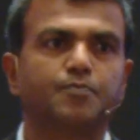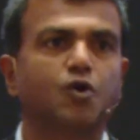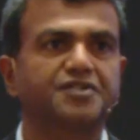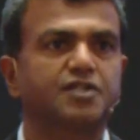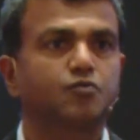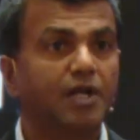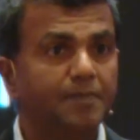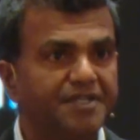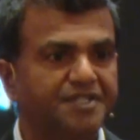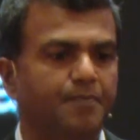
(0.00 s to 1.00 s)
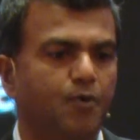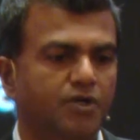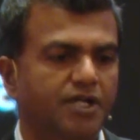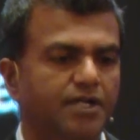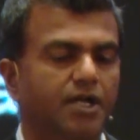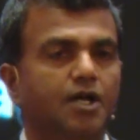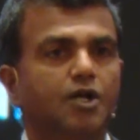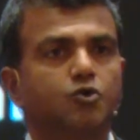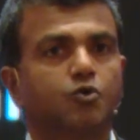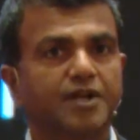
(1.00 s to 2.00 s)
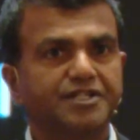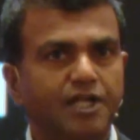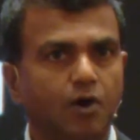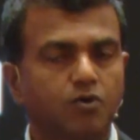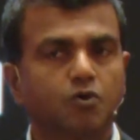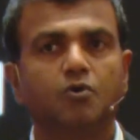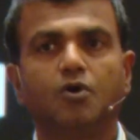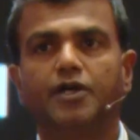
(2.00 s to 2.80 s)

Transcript: process will be supported to reach out to